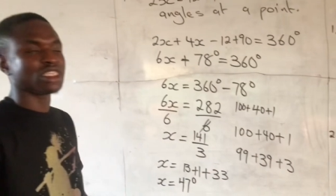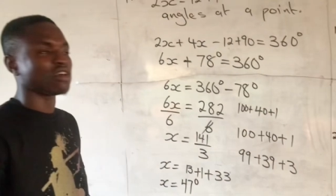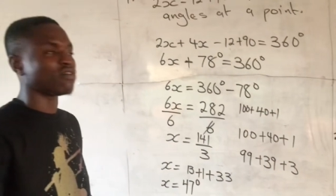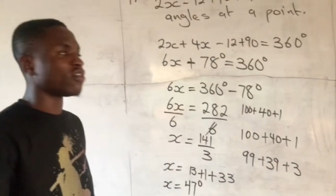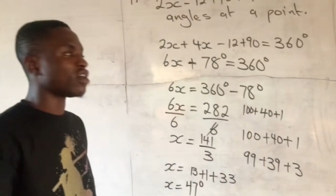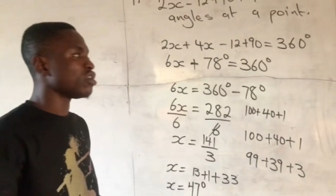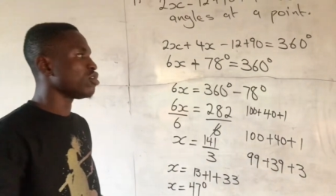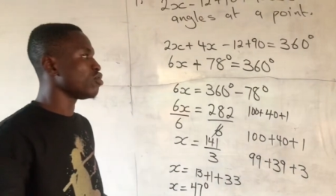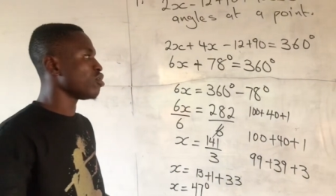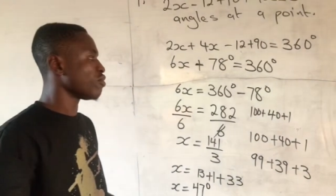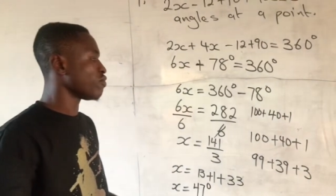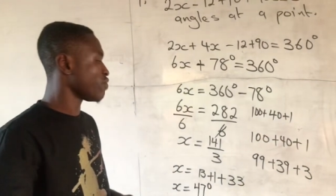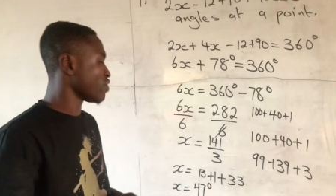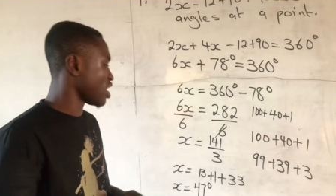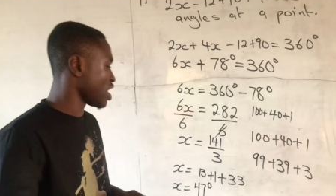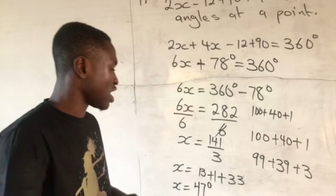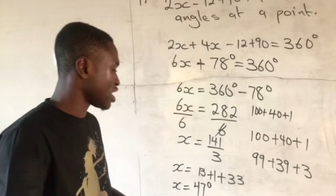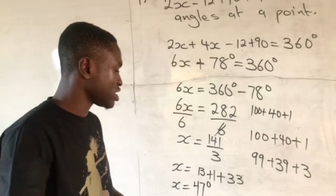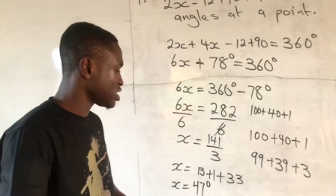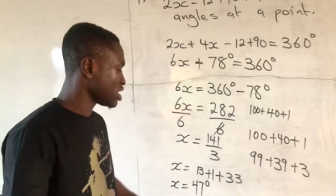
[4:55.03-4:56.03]
the value
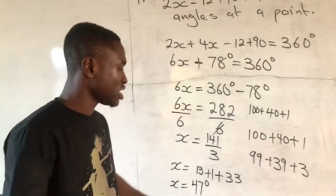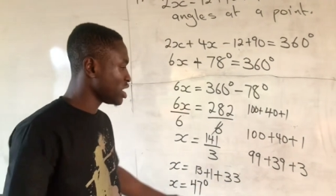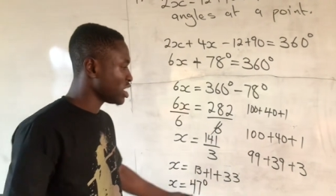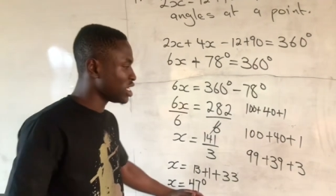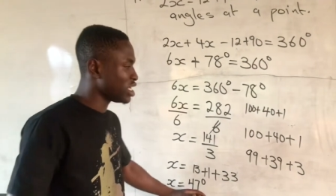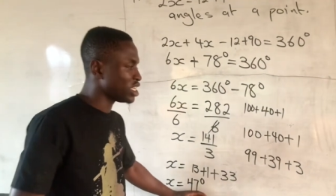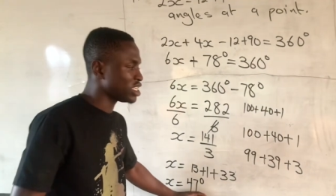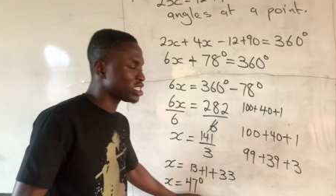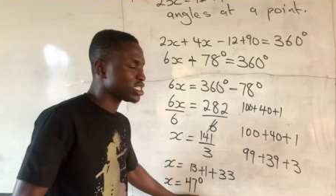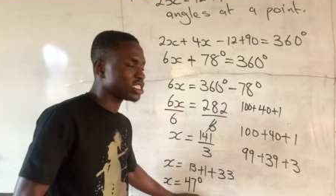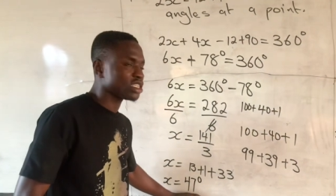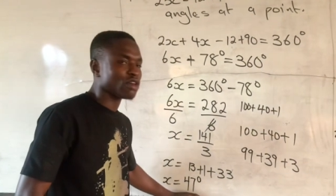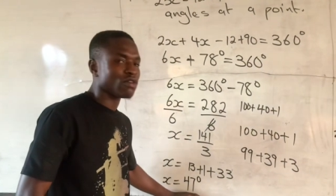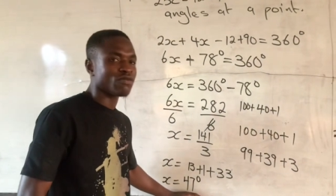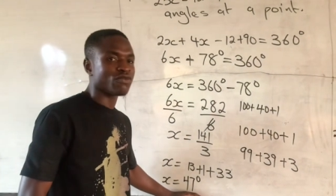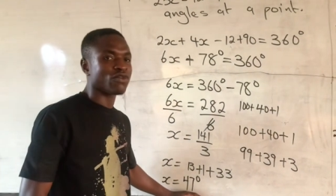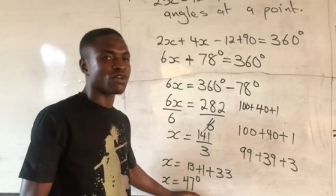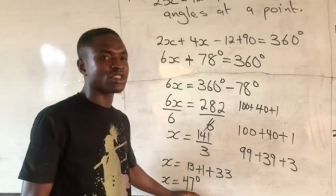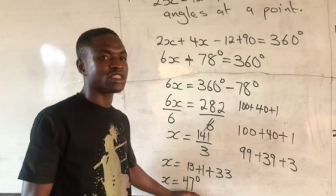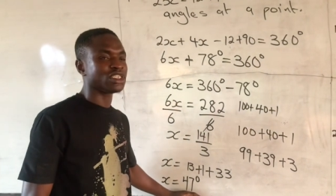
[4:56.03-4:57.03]
of x is
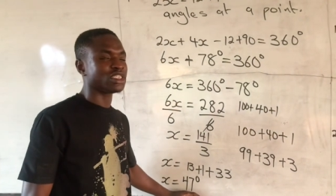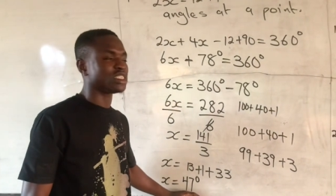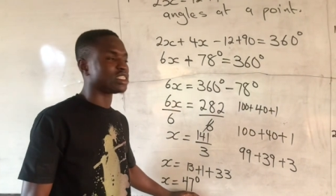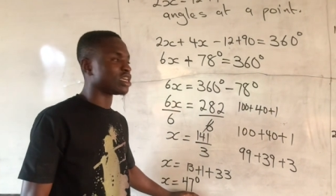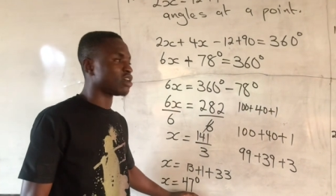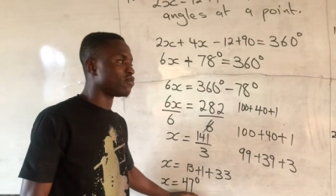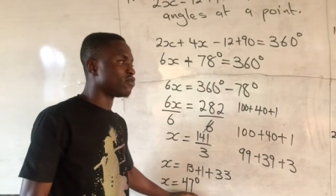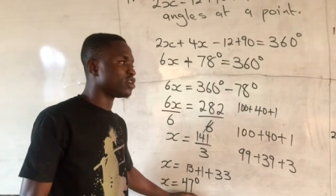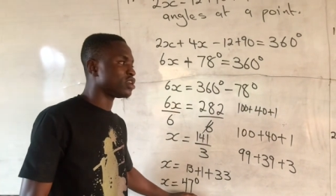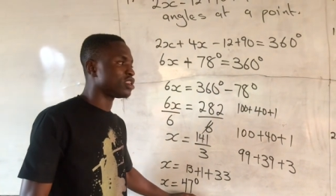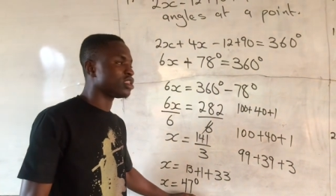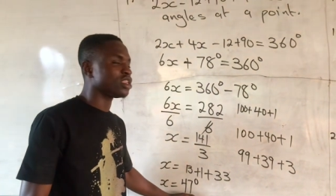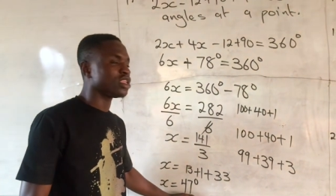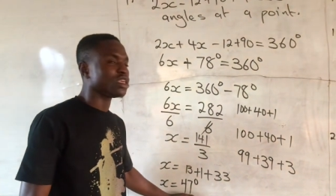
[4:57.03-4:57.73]
47